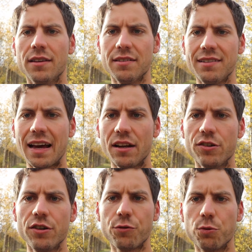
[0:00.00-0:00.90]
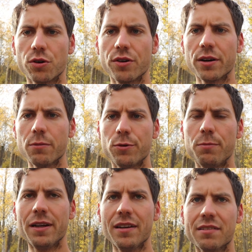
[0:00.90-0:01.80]
salaries were going up
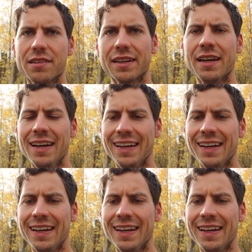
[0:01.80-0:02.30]
tremendously,